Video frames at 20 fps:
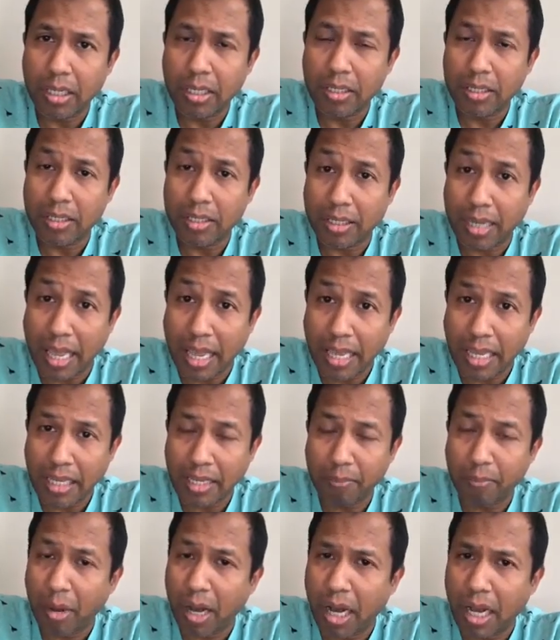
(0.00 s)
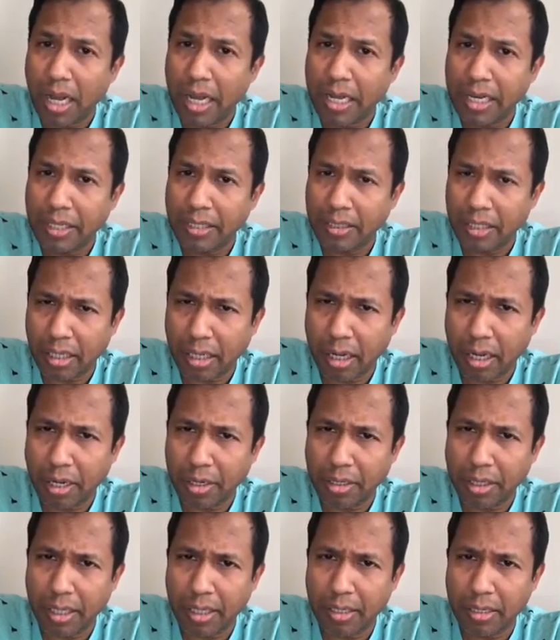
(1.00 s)
staying behind the
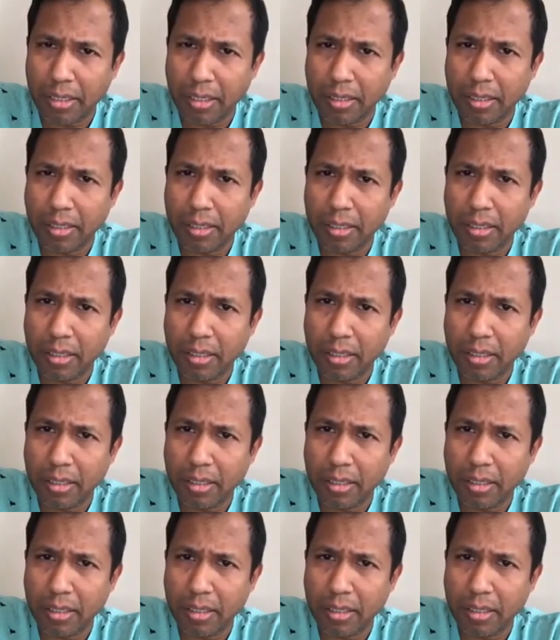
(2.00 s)
curtain.